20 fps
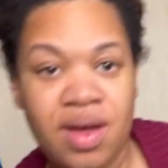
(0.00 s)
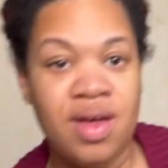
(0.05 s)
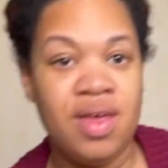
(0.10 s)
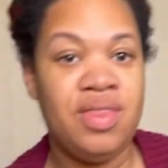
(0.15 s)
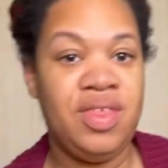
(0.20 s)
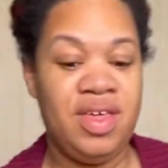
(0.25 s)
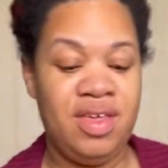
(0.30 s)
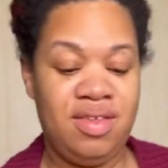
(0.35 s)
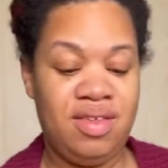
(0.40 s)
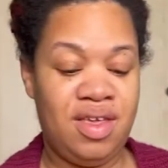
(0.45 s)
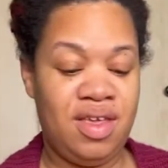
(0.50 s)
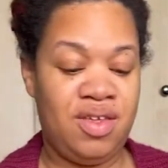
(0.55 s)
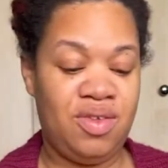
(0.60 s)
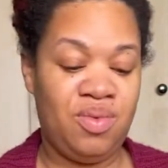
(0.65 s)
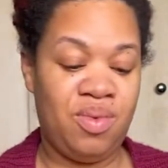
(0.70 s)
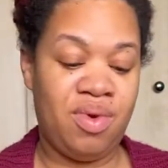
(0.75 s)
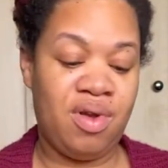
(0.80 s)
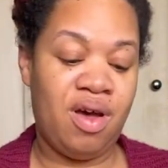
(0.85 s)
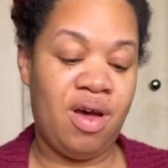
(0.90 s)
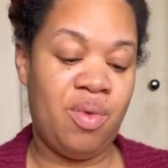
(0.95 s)
this is
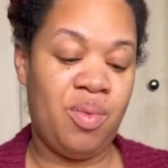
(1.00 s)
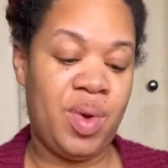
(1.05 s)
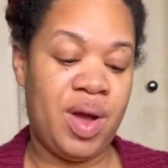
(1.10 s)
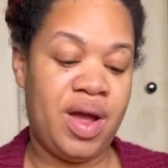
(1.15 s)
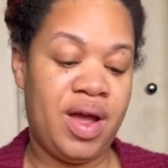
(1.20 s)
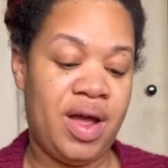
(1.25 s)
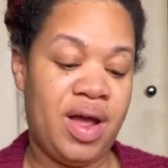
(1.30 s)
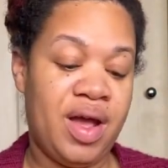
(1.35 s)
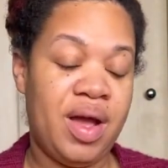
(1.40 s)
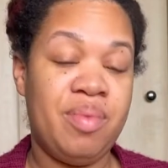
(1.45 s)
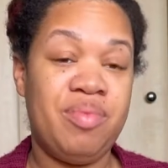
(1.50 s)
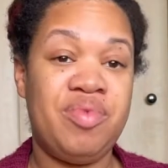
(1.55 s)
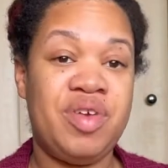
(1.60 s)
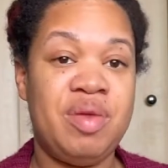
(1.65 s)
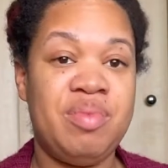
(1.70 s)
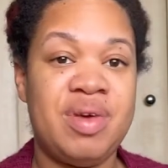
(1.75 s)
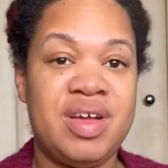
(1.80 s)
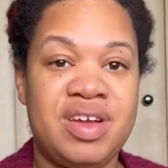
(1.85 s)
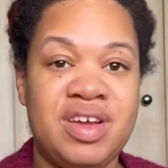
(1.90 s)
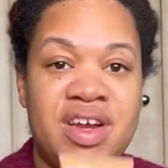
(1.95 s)
what I wear pretty
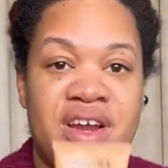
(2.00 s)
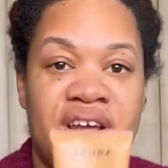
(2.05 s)
much